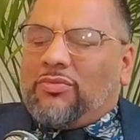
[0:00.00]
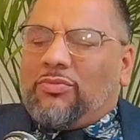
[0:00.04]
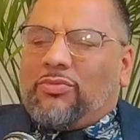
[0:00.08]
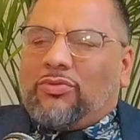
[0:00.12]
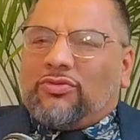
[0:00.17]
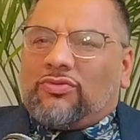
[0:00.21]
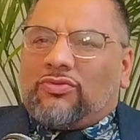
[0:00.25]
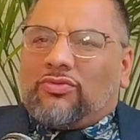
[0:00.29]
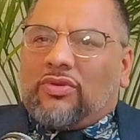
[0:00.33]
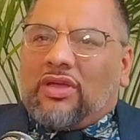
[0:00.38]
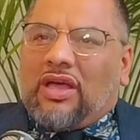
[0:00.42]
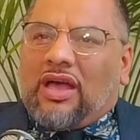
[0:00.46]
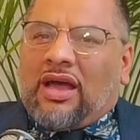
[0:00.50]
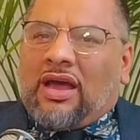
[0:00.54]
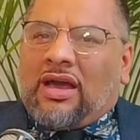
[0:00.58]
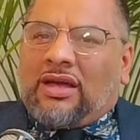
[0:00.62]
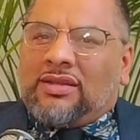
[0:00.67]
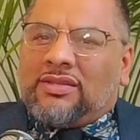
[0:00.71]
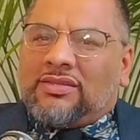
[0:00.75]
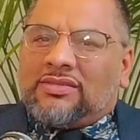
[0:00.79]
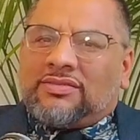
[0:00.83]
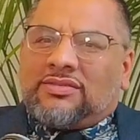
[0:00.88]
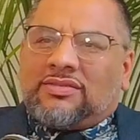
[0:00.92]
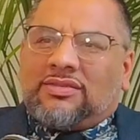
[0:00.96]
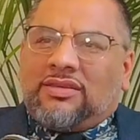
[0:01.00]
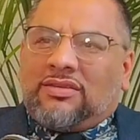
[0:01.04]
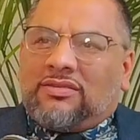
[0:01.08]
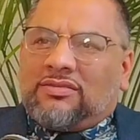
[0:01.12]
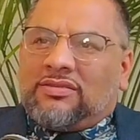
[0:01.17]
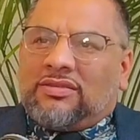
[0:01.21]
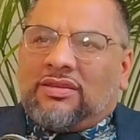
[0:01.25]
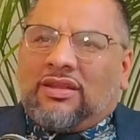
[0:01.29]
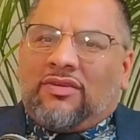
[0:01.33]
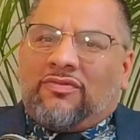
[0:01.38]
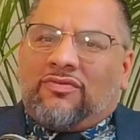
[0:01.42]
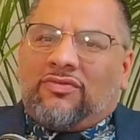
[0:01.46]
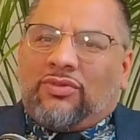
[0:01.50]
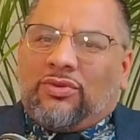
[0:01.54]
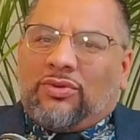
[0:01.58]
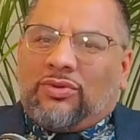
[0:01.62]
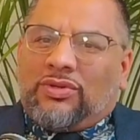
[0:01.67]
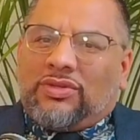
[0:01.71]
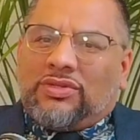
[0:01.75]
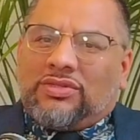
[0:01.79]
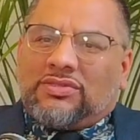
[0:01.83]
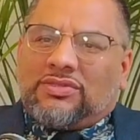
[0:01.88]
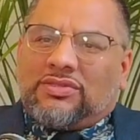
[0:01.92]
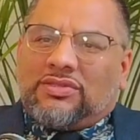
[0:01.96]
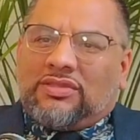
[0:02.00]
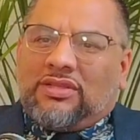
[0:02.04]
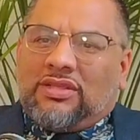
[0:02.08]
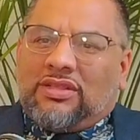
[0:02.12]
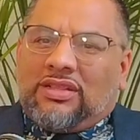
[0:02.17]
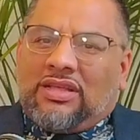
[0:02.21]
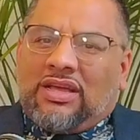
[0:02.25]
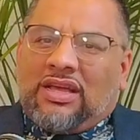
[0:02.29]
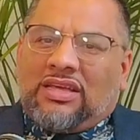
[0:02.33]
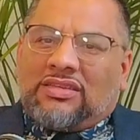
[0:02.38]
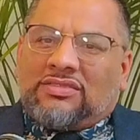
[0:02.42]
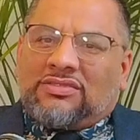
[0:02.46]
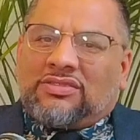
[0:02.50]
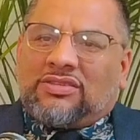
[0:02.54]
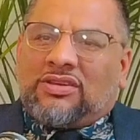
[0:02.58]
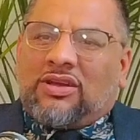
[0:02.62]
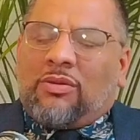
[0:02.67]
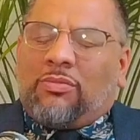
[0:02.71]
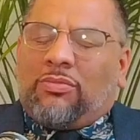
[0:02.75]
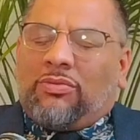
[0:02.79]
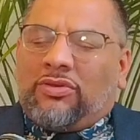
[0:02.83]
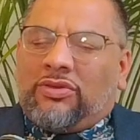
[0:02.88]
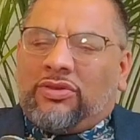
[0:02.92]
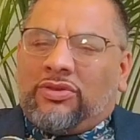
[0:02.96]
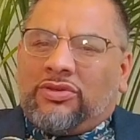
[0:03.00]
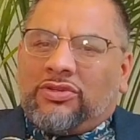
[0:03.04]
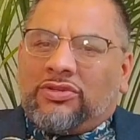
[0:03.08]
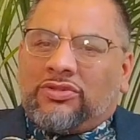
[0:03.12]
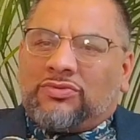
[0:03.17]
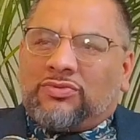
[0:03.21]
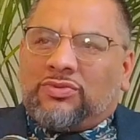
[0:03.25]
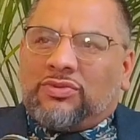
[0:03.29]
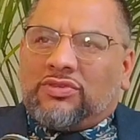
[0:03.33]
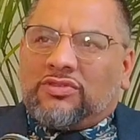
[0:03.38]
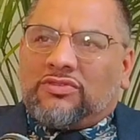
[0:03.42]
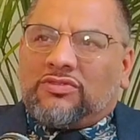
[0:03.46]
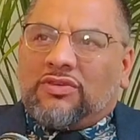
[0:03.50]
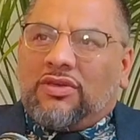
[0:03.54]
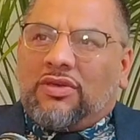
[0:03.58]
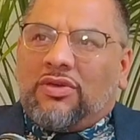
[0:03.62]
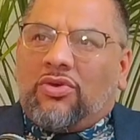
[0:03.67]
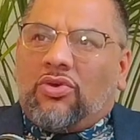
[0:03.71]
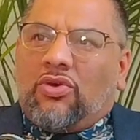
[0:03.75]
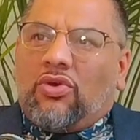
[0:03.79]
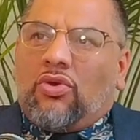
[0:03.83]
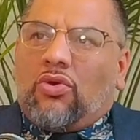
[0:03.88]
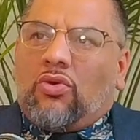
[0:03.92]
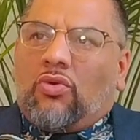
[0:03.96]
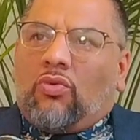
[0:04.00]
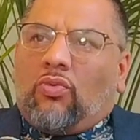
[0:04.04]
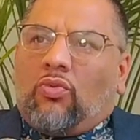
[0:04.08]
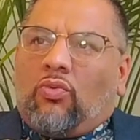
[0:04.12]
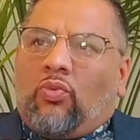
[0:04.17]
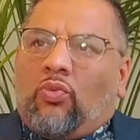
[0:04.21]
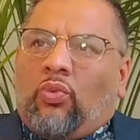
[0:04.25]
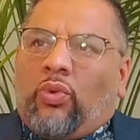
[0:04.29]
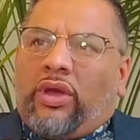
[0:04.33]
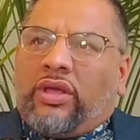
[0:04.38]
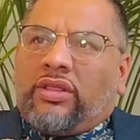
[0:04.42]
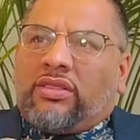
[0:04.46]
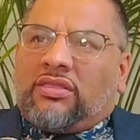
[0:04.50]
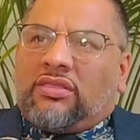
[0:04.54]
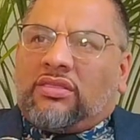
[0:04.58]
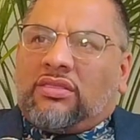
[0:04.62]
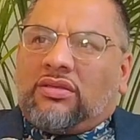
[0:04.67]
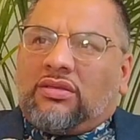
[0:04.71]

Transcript: most oddest things that I've noticed in the last couple of years was with